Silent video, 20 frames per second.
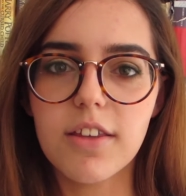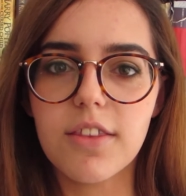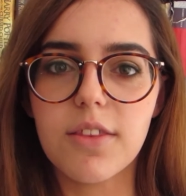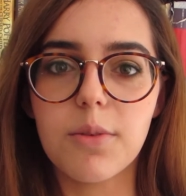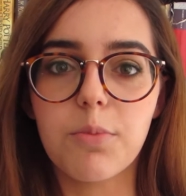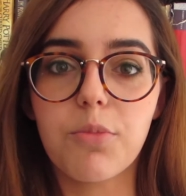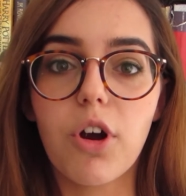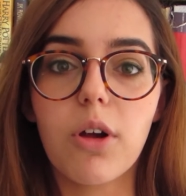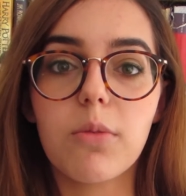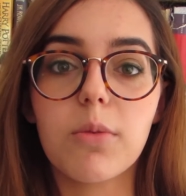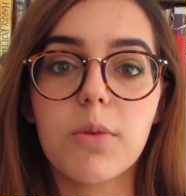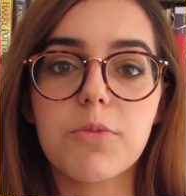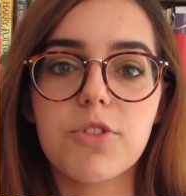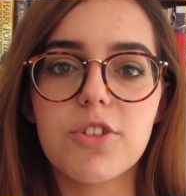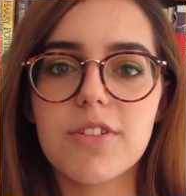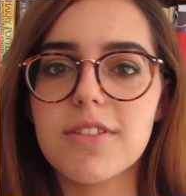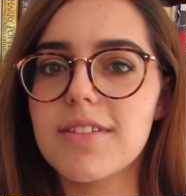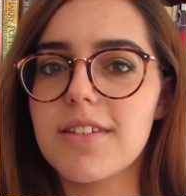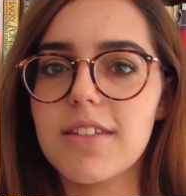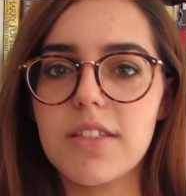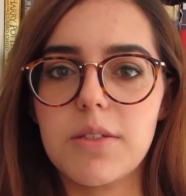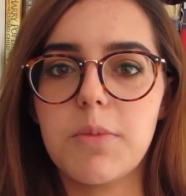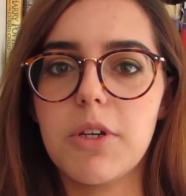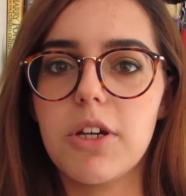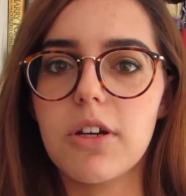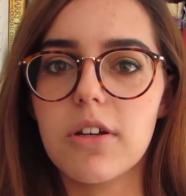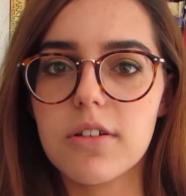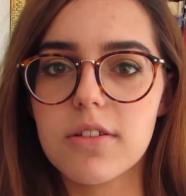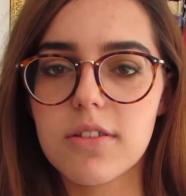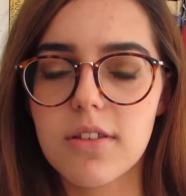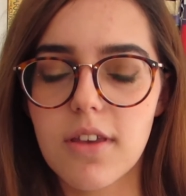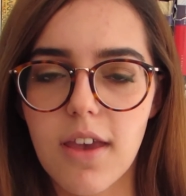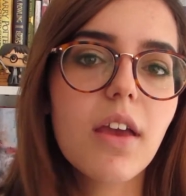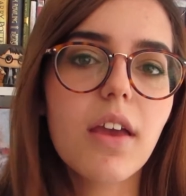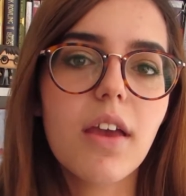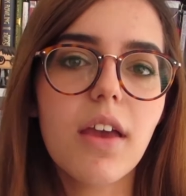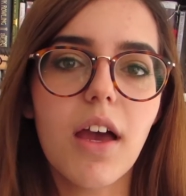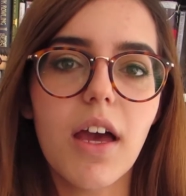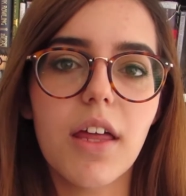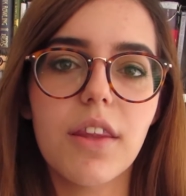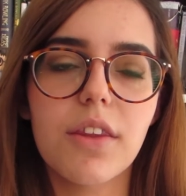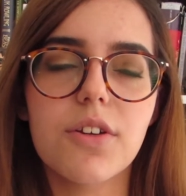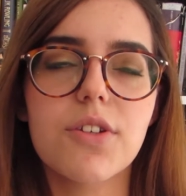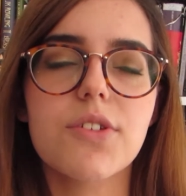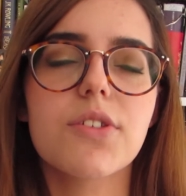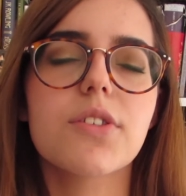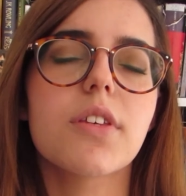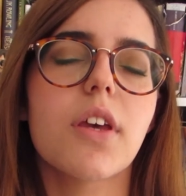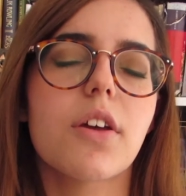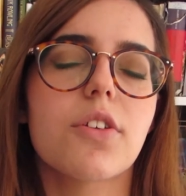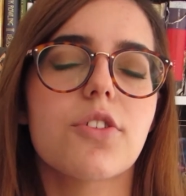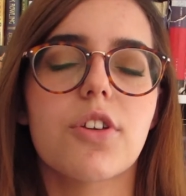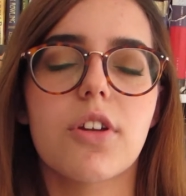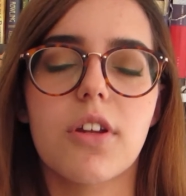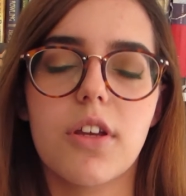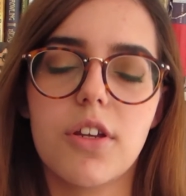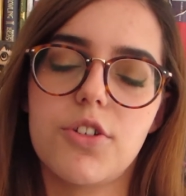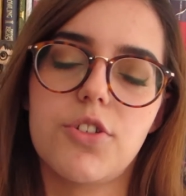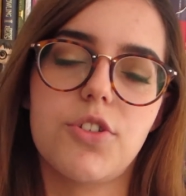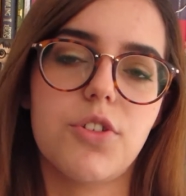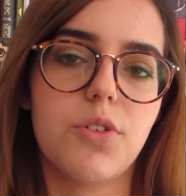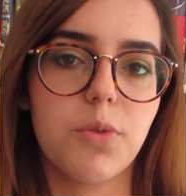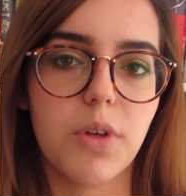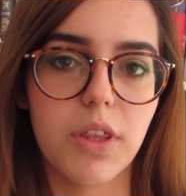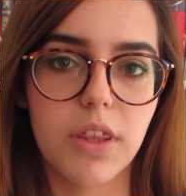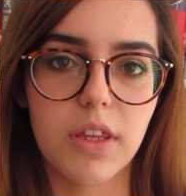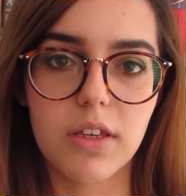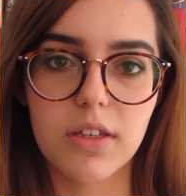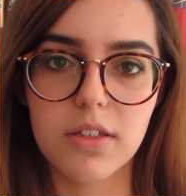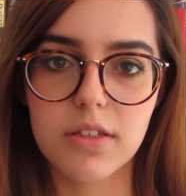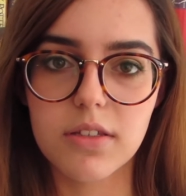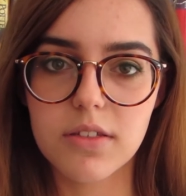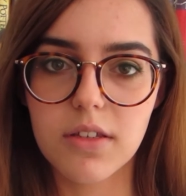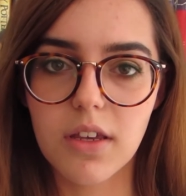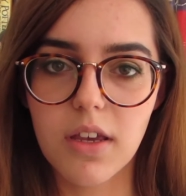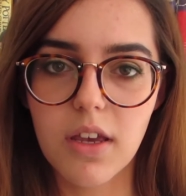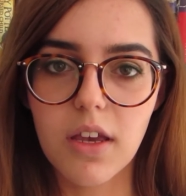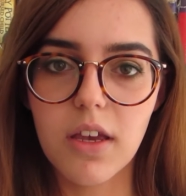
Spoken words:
The problem just disappears. And there's such an issue with this.